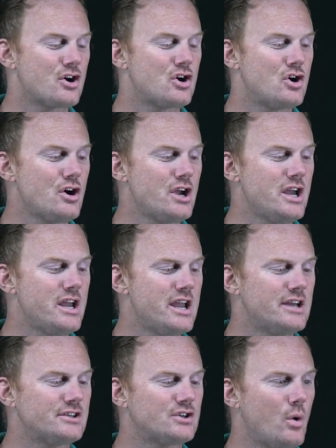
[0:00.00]
cookie
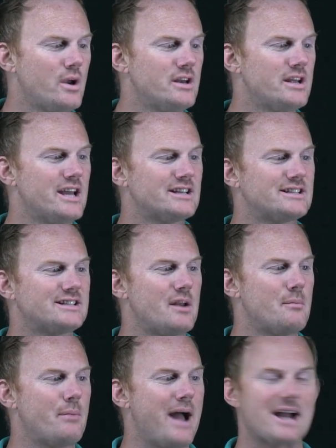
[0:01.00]
is going to get sent
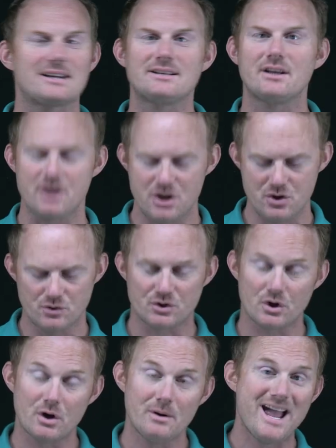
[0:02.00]
back to the
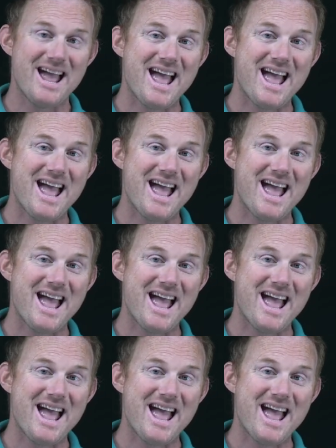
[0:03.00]
user.